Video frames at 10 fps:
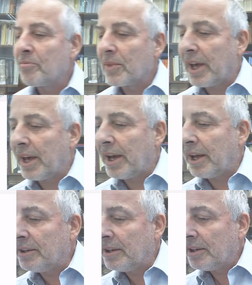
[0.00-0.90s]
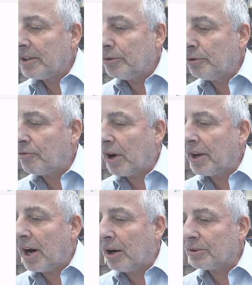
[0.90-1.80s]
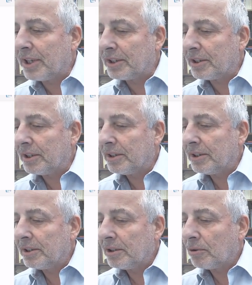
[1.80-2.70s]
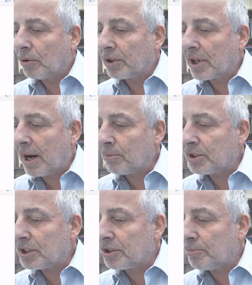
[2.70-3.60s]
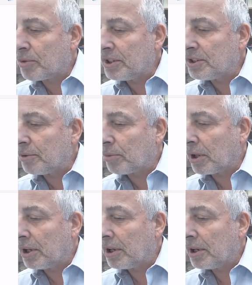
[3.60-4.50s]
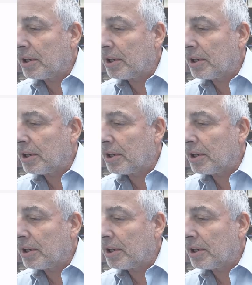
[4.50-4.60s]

and you find out that what comes as the principal